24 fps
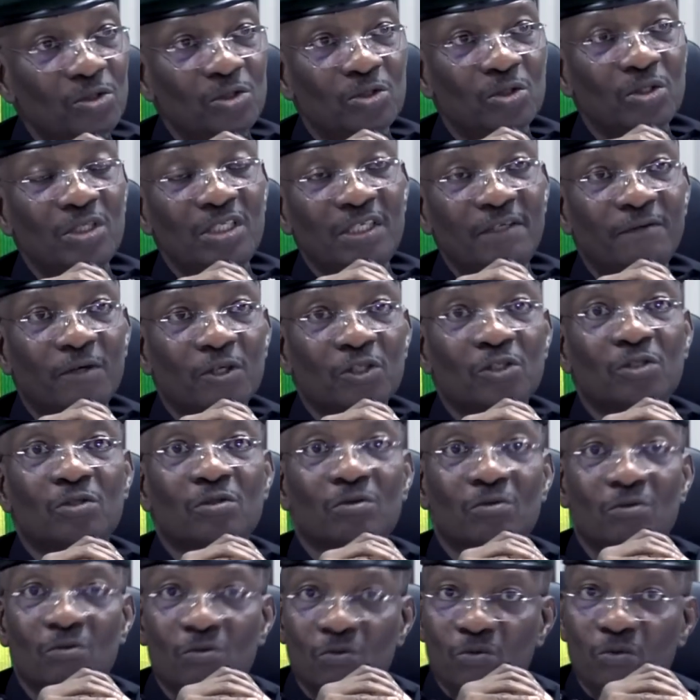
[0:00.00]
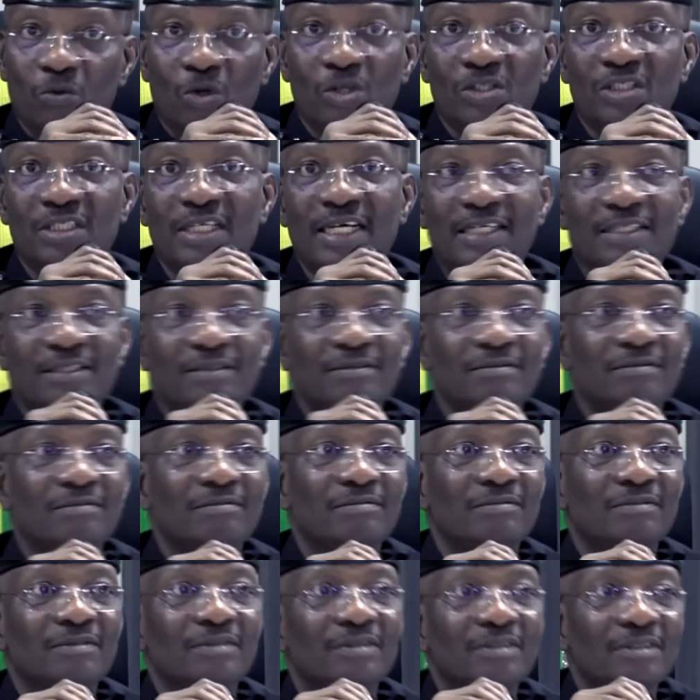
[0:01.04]
to leave us worse
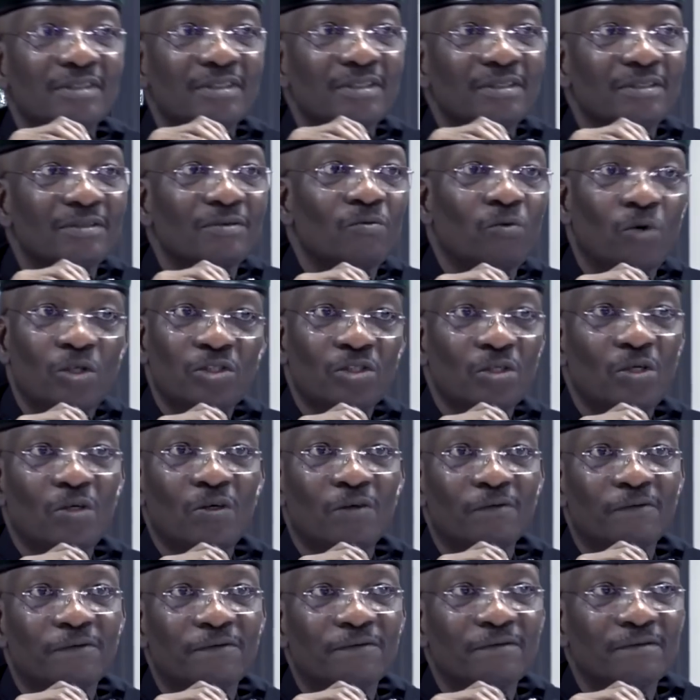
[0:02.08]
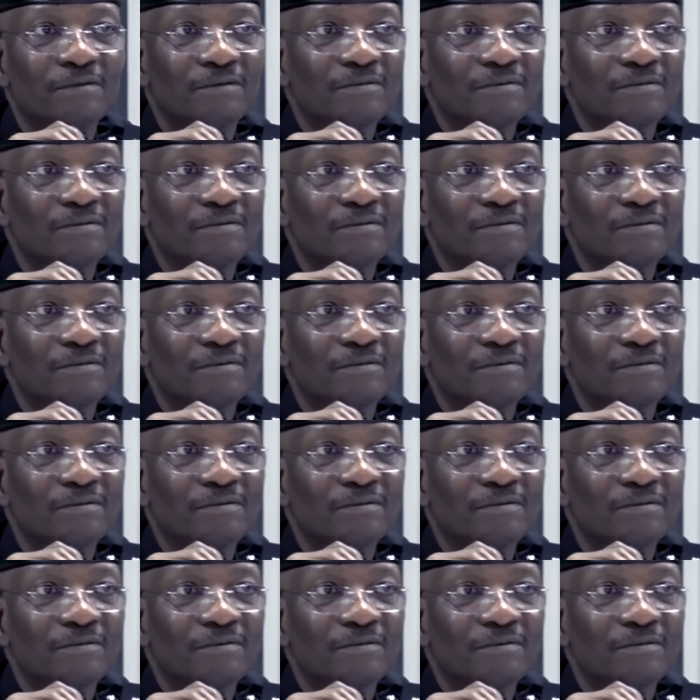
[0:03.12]
off.